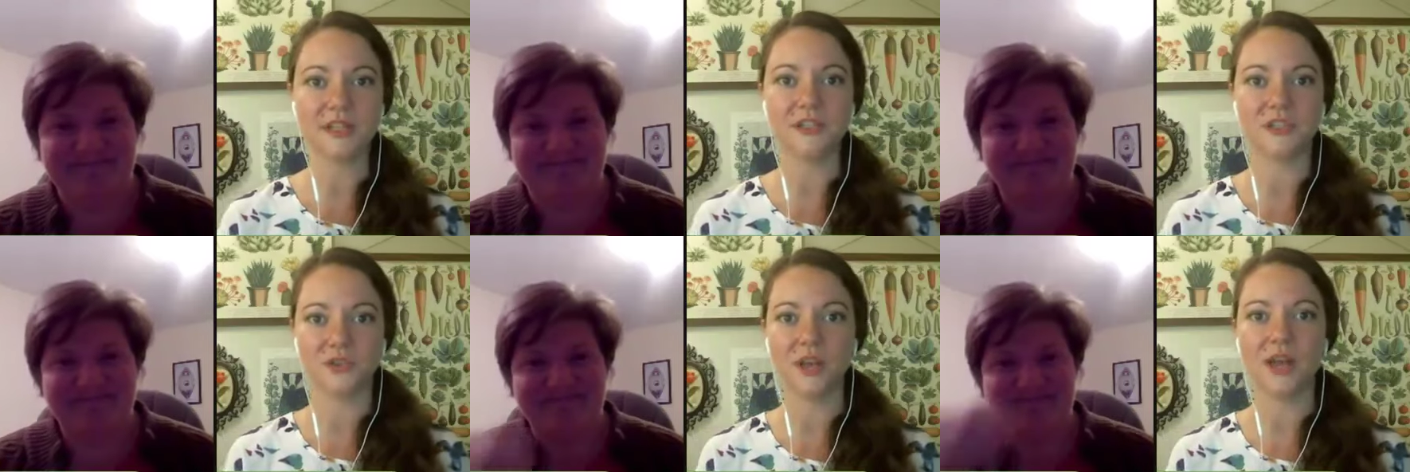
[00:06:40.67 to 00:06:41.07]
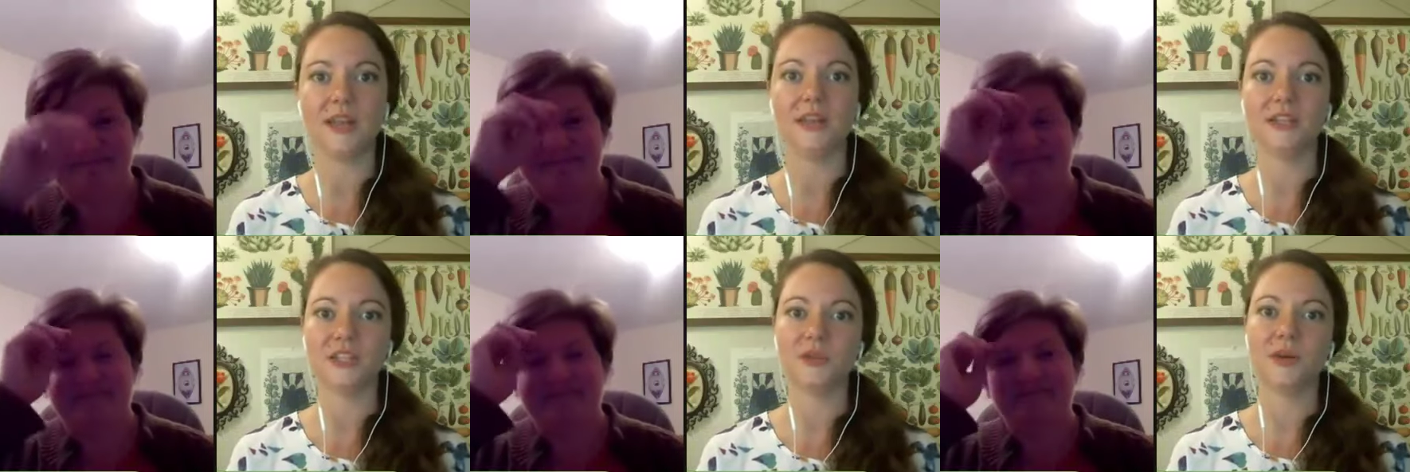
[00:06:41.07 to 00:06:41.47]
Speaker 1: field
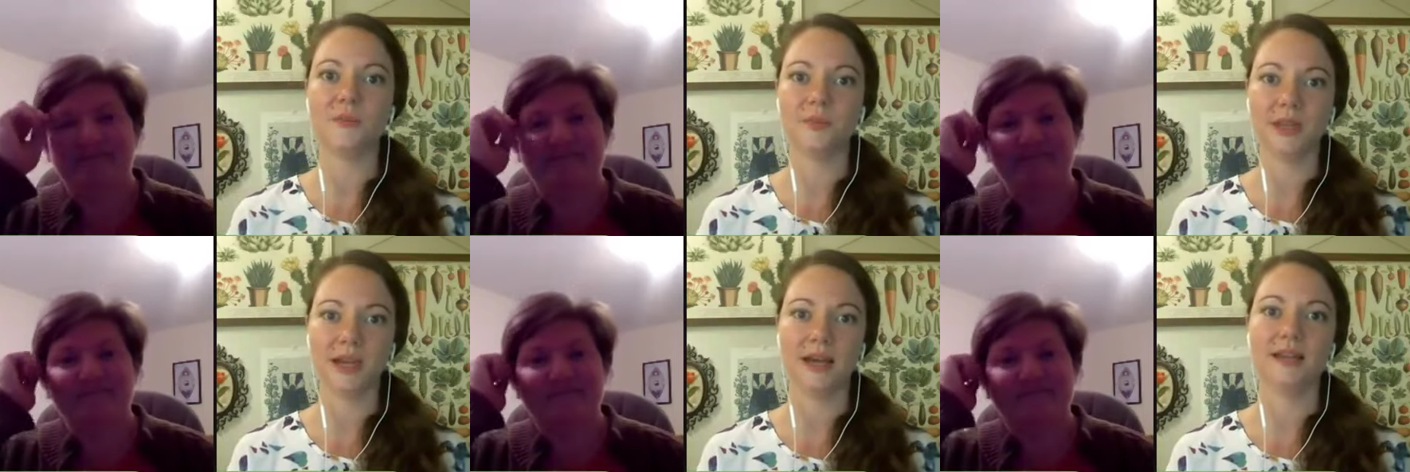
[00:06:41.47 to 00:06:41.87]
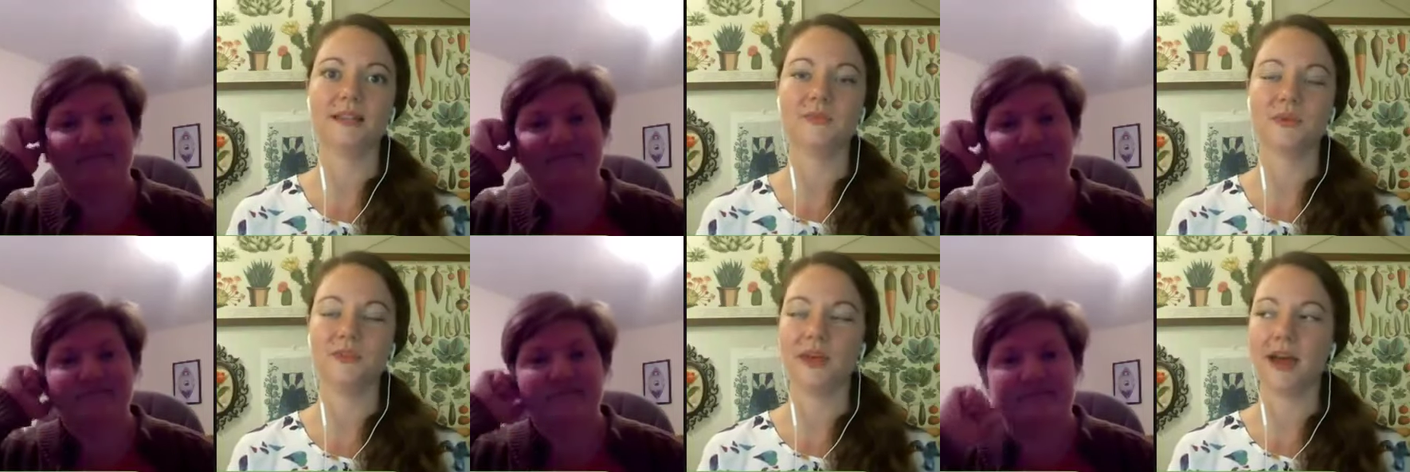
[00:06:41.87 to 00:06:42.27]
do get into it
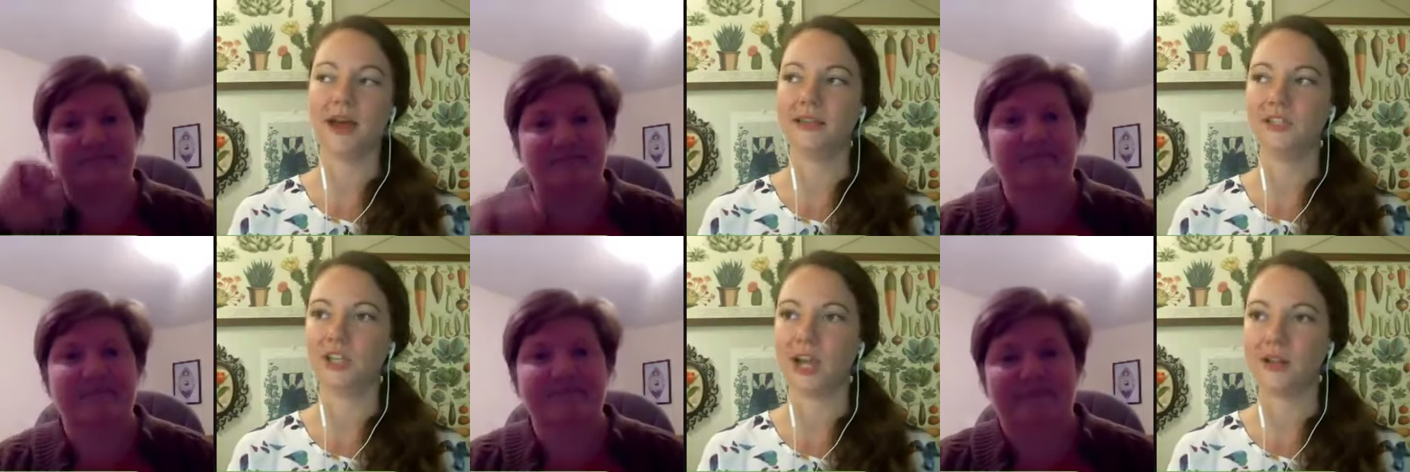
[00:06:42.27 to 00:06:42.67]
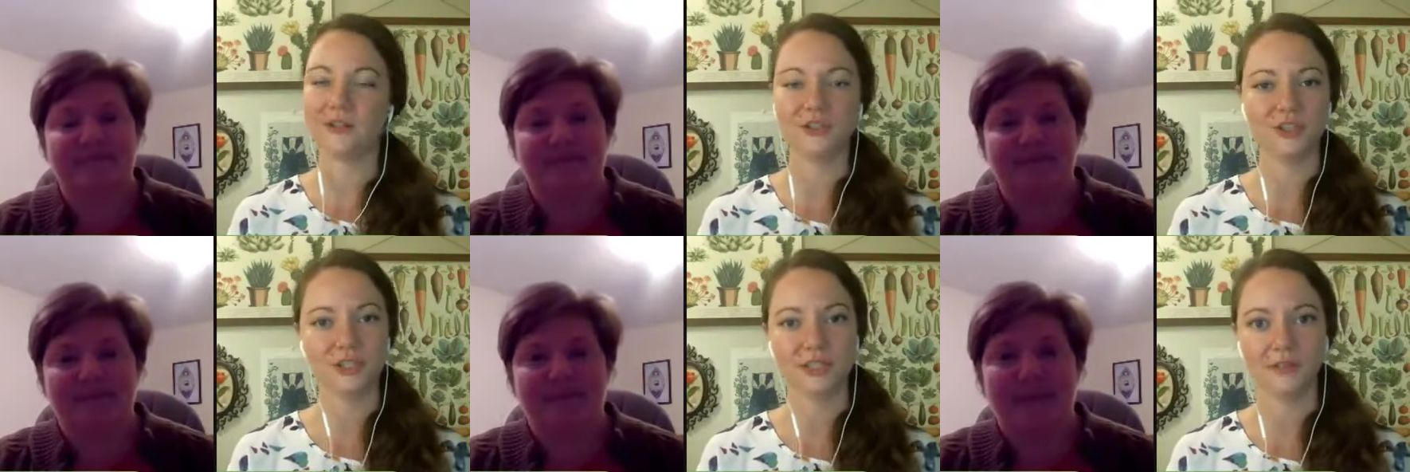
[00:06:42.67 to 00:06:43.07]
because we've had
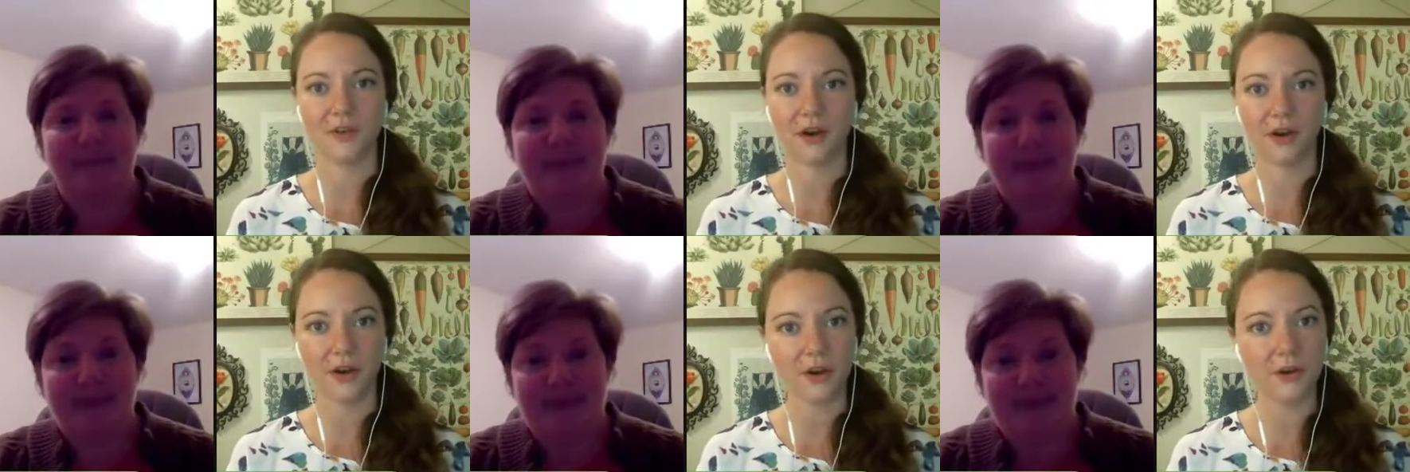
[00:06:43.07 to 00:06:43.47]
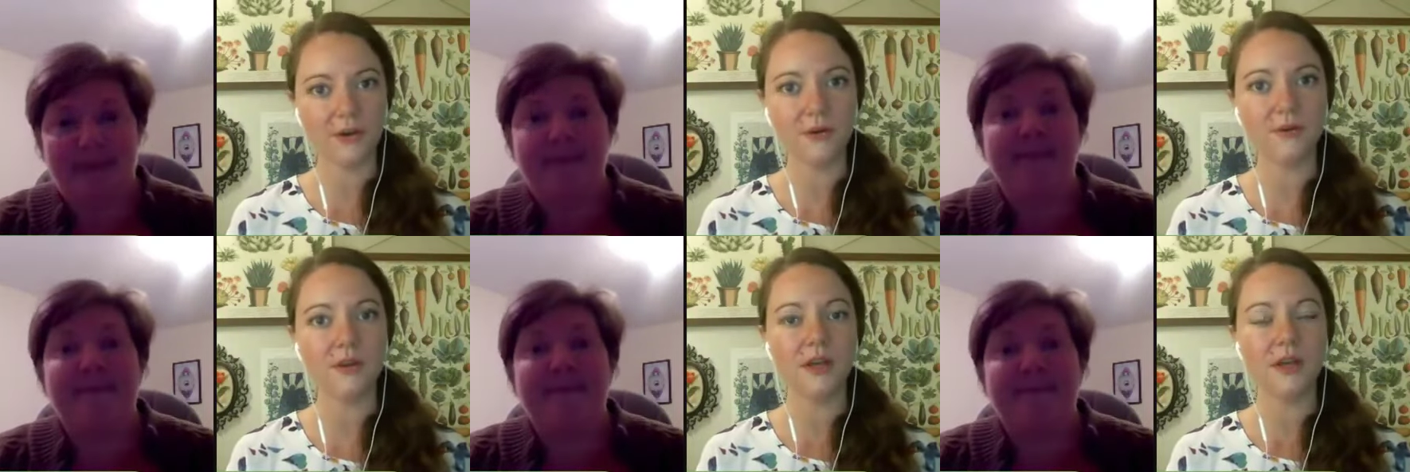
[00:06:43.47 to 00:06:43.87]
challenges of our
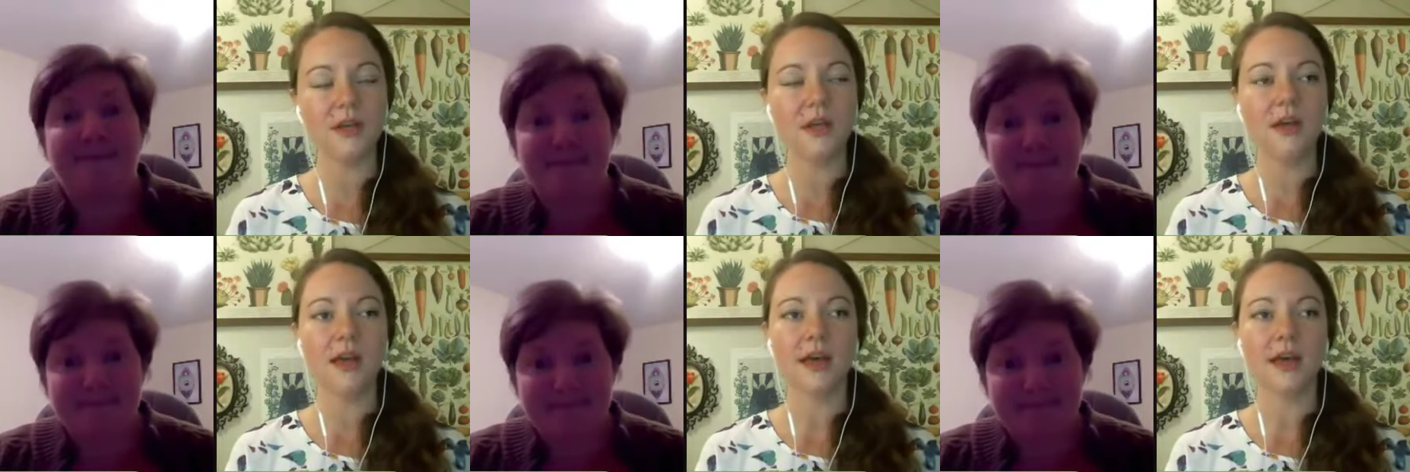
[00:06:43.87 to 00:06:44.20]
own